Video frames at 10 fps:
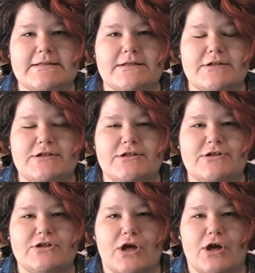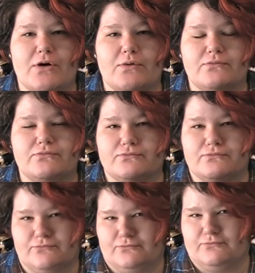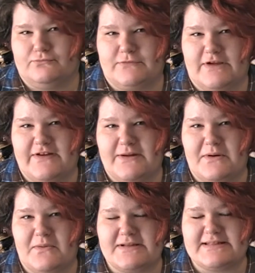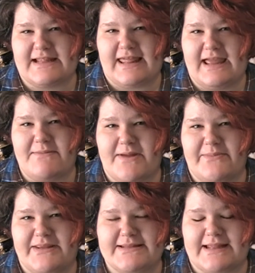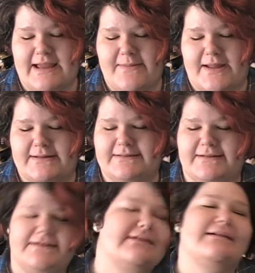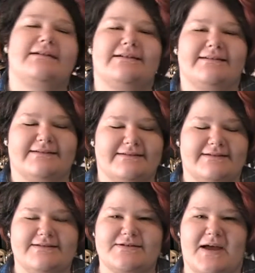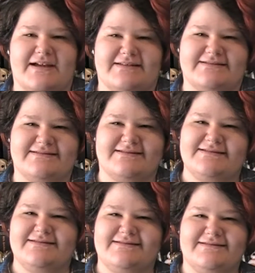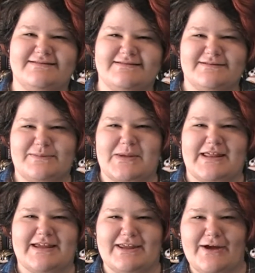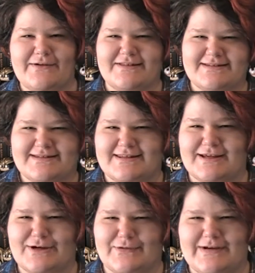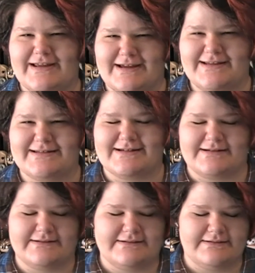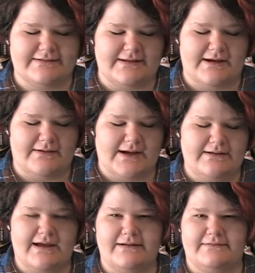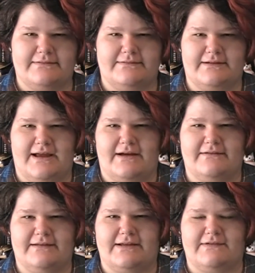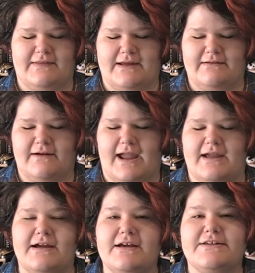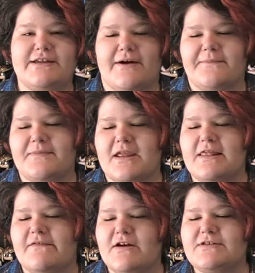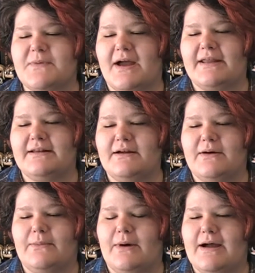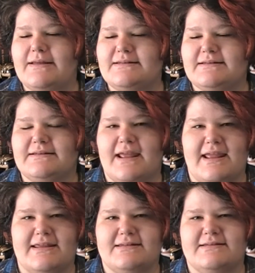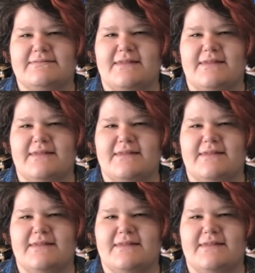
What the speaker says: So, if anyone wants to claim it, please claim it. So I can be like, yo, this is the creator. So, yeah, do that. Okay, so, the first one is,